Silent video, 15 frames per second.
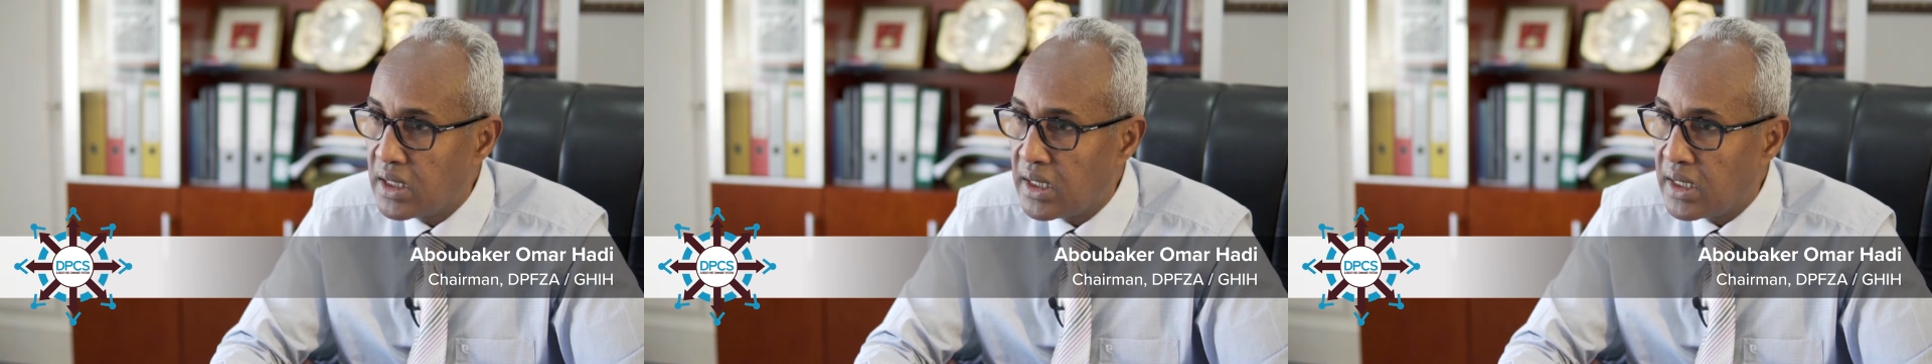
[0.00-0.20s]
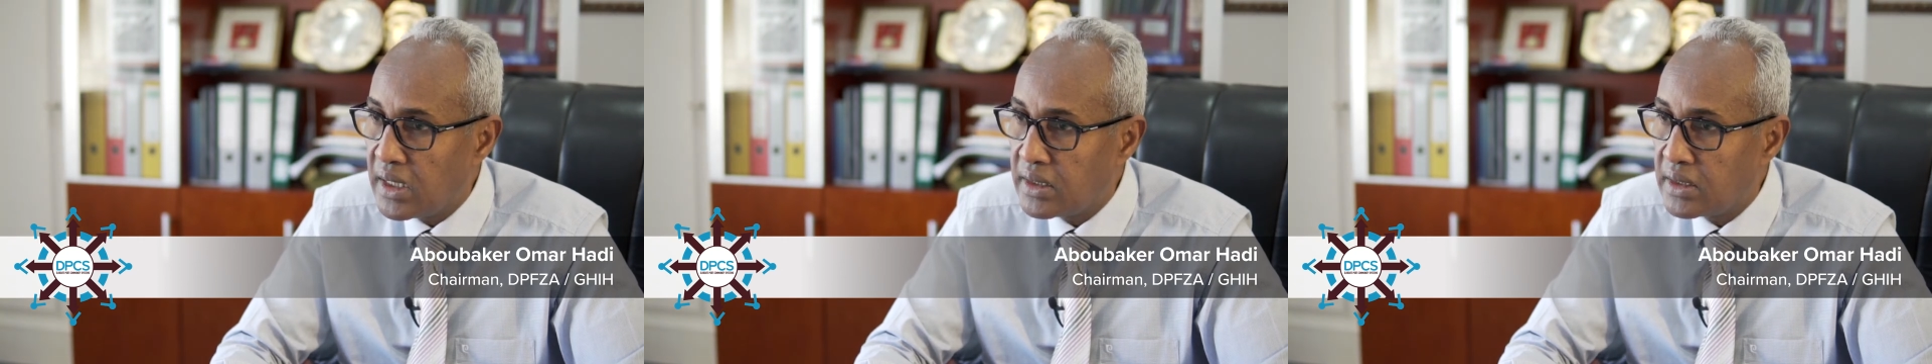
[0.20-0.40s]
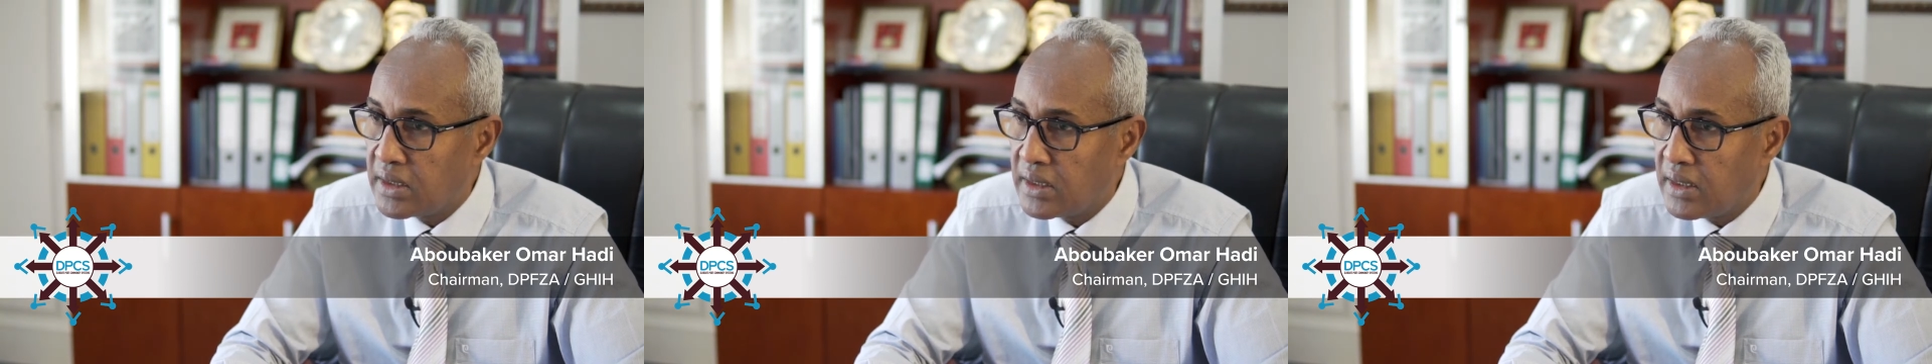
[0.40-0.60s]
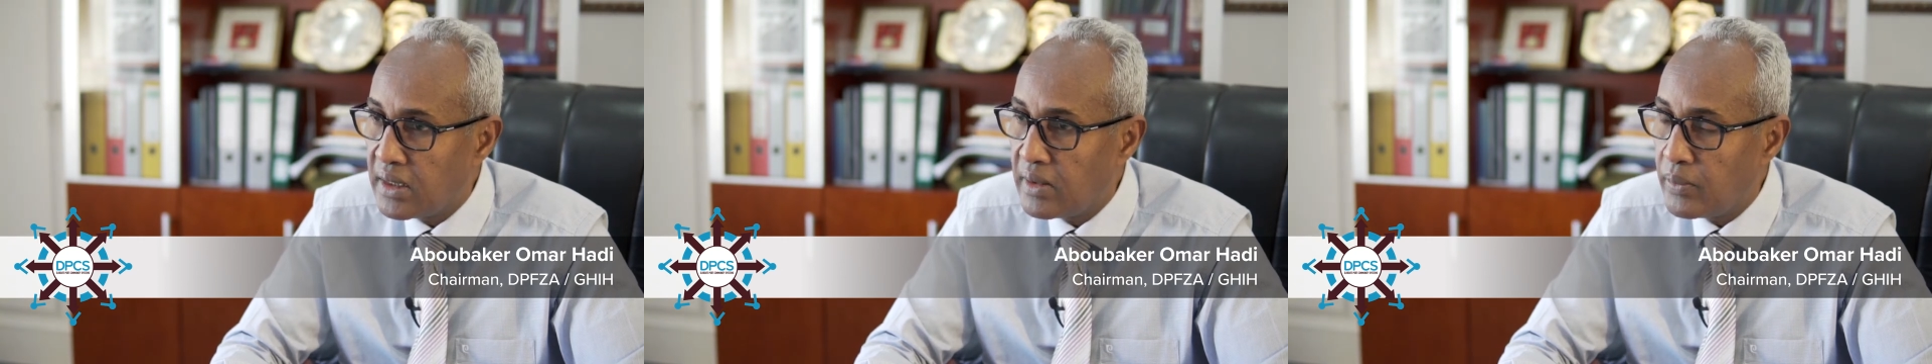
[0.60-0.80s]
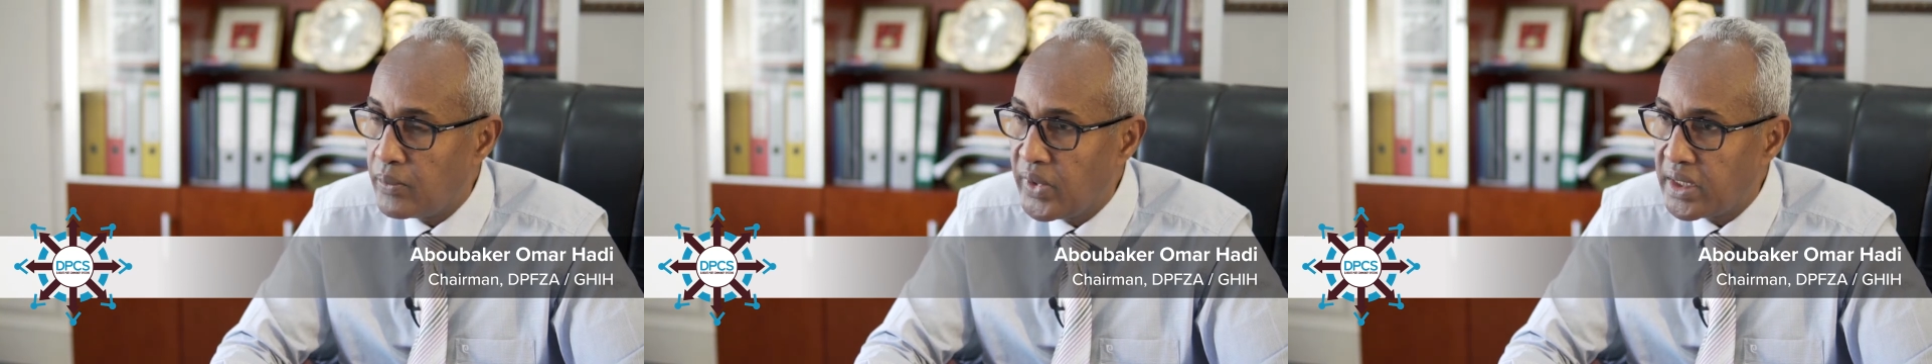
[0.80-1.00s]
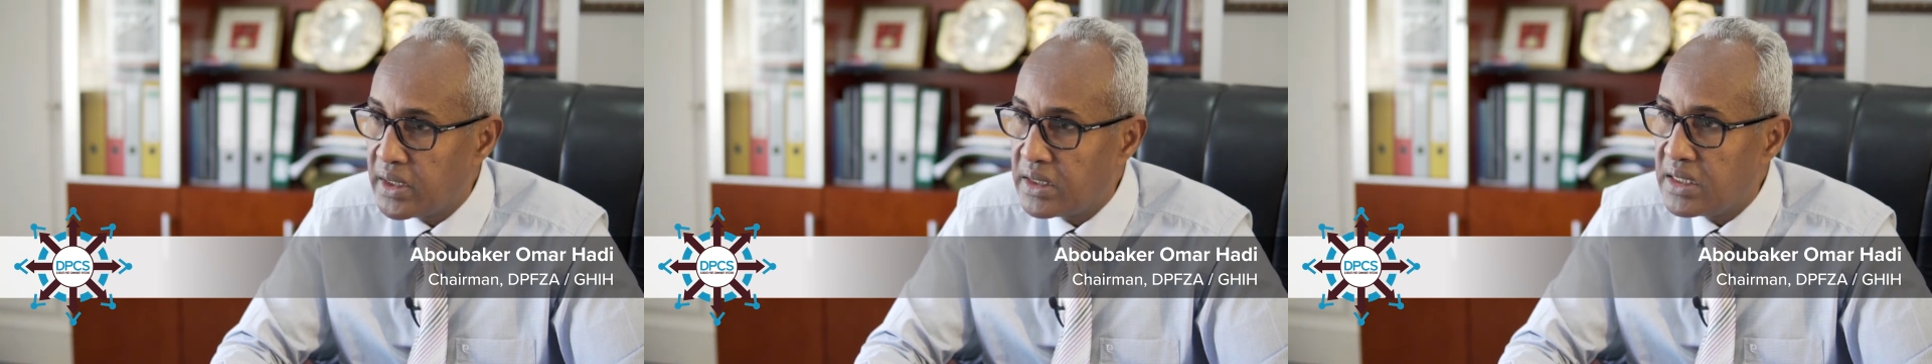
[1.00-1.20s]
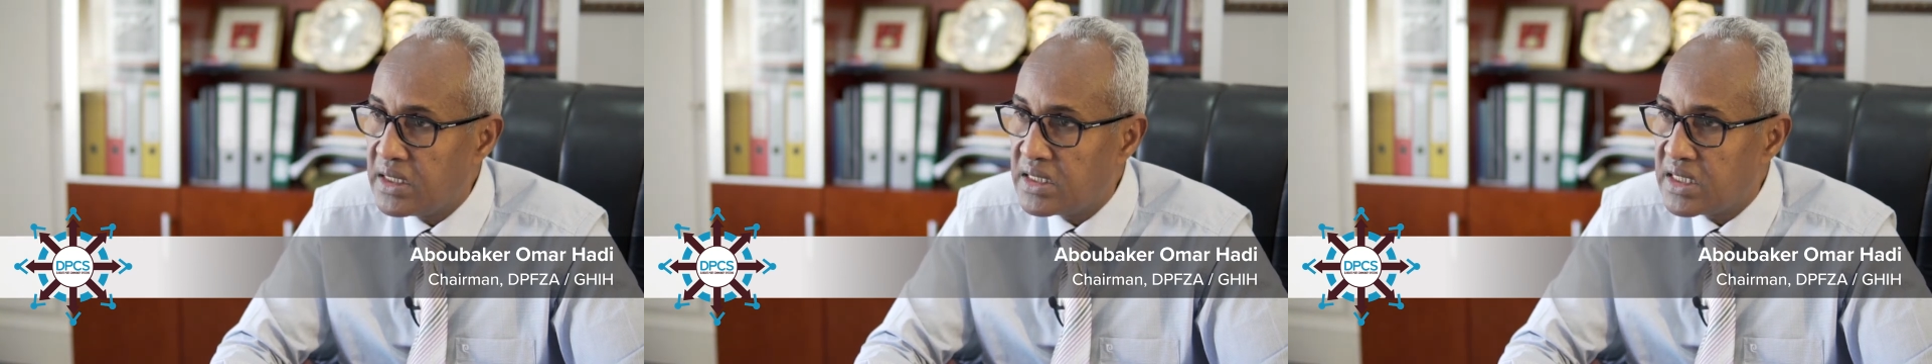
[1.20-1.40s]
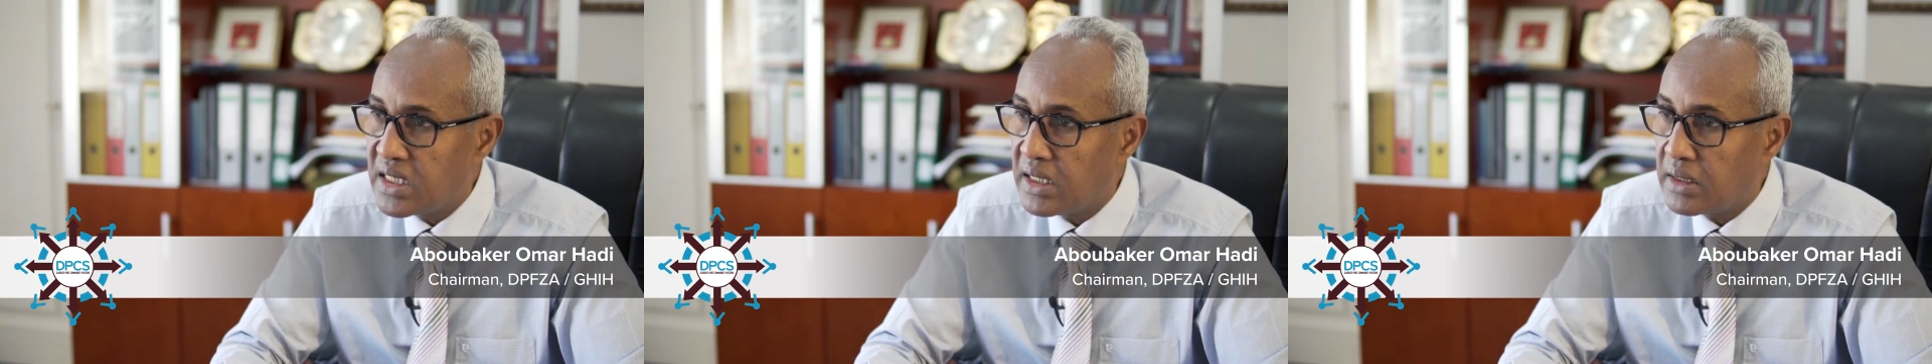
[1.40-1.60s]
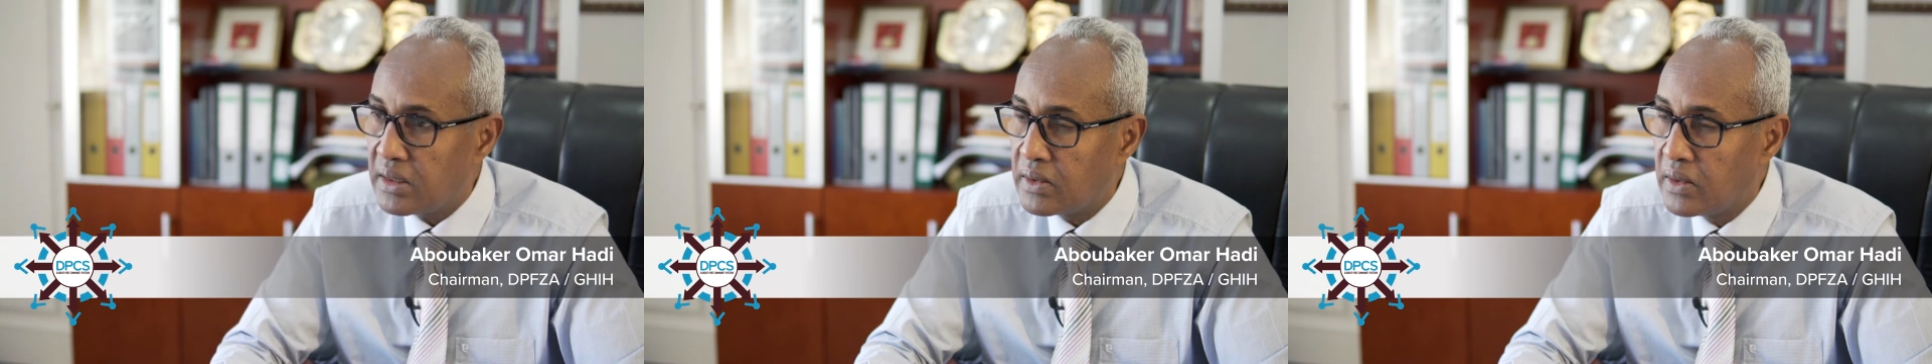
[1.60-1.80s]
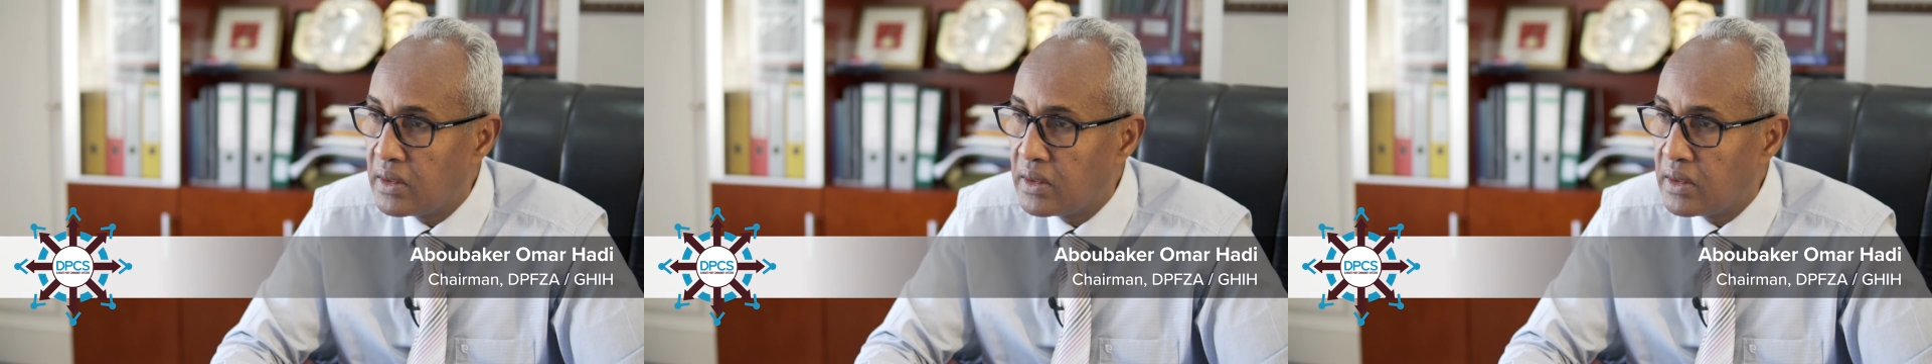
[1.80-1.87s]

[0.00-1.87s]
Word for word: and uh, make easier